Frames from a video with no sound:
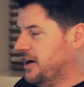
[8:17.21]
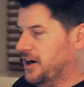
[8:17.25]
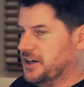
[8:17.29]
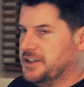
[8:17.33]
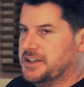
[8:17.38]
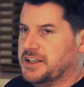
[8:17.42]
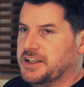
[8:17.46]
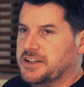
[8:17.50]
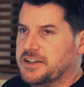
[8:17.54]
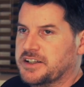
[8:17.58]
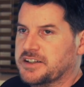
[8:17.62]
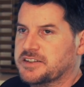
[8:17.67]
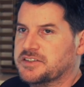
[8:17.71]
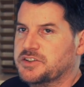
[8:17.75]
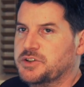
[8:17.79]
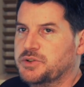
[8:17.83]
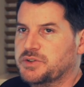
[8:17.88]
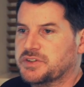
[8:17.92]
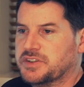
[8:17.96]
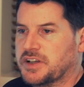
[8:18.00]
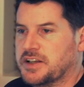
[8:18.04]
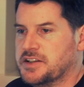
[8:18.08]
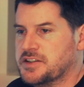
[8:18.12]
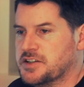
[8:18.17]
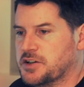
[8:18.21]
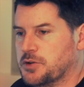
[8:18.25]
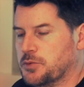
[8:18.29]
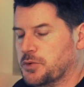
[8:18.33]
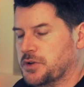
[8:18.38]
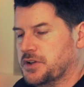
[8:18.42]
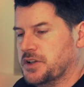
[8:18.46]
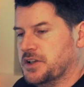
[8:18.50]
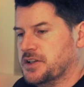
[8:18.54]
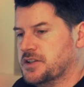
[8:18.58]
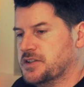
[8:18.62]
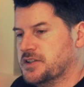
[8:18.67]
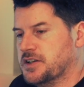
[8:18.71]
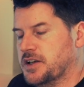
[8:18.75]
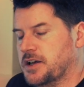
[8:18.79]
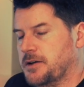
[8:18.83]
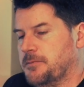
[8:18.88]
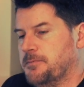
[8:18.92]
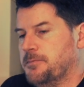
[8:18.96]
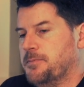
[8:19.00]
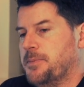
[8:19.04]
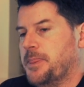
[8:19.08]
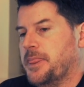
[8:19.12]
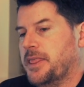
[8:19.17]
I think this new sensor with its
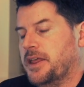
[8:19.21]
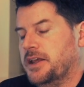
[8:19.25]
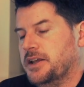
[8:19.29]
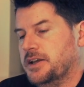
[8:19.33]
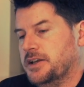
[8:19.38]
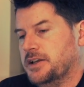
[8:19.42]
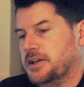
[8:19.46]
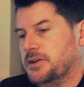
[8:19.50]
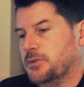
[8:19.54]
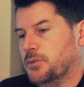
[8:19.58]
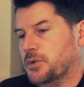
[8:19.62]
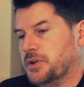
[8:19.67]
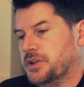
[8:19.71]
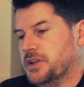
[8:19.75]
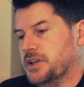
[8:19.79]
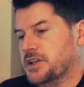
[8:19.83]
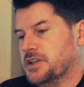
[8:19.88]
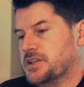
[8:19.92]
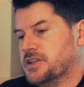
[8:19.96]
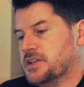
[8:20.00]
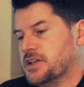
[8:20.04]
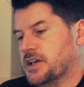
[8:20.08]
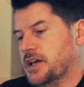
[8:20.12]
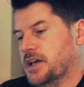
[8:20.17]
15